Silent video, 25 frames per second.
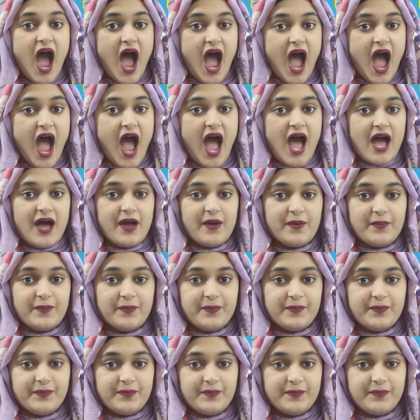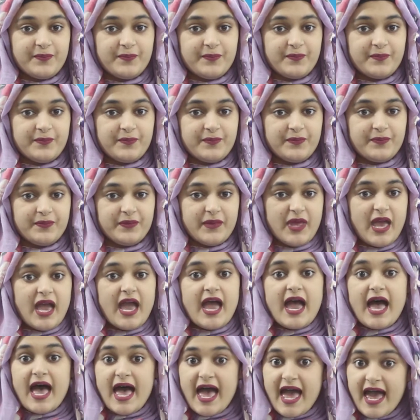A.
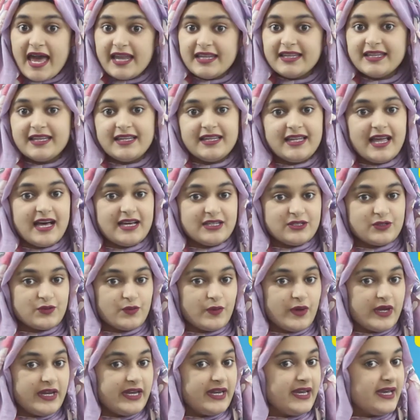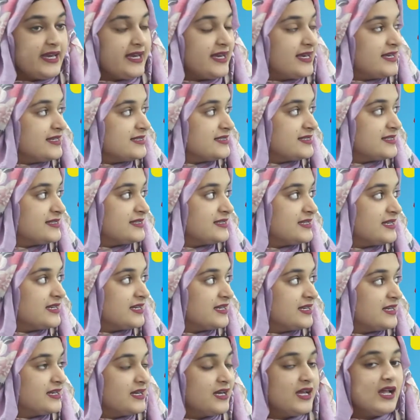And the last one is
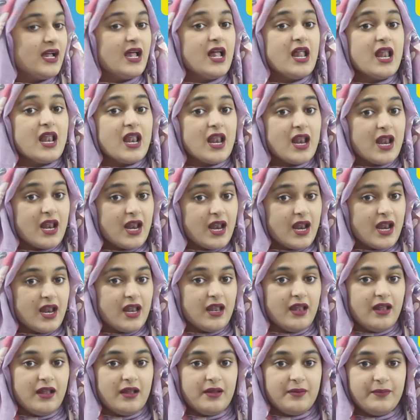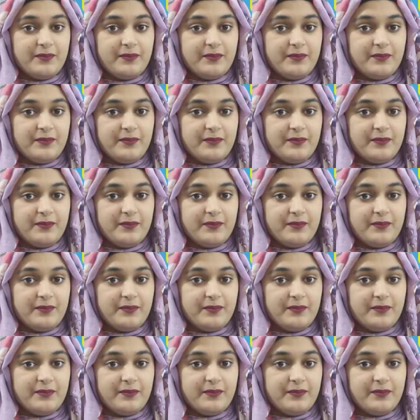U.